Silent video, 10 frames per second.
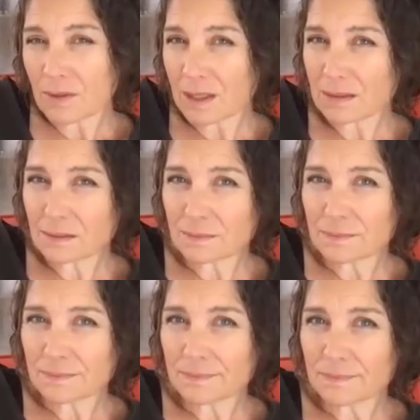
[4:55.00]
right?
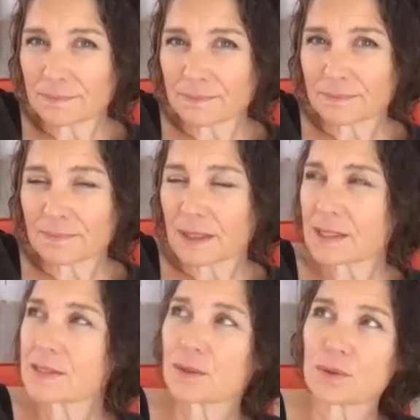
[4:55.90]

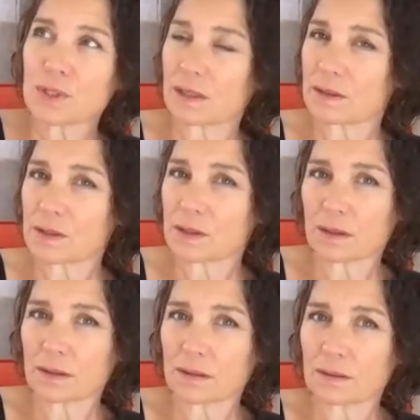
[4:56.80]
It's so
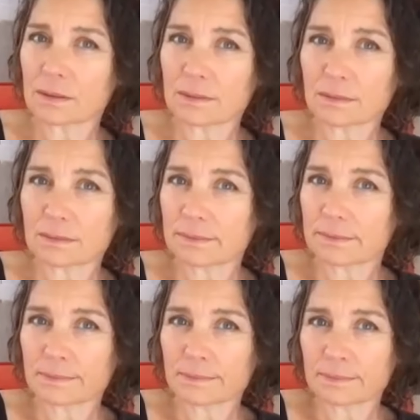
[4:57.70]
challenging.
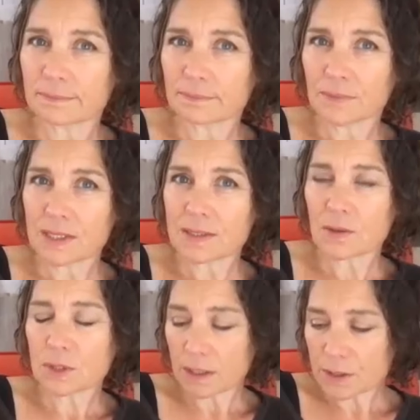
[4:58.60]
it's
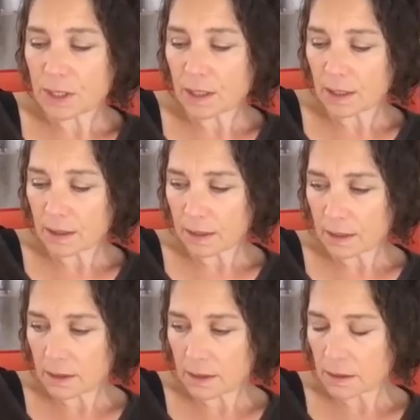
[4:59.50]
so challenging. And I
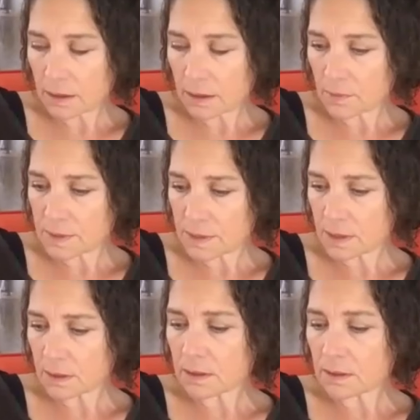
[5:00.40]
think, you know, this
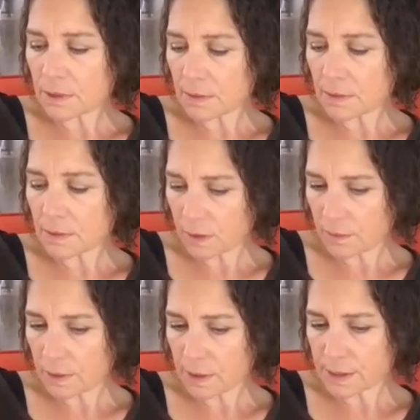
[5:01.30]
is a little bit of our
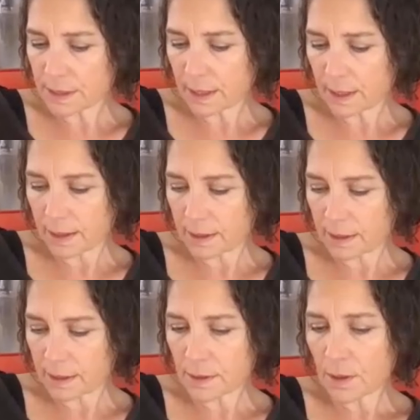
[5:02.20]
theme here today,
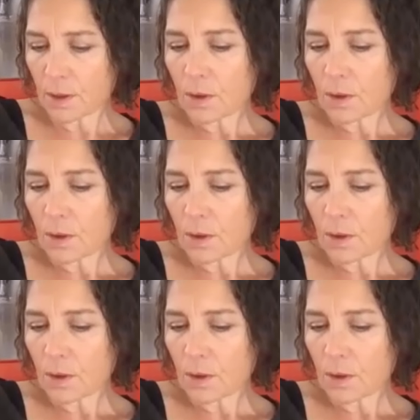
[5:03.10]
is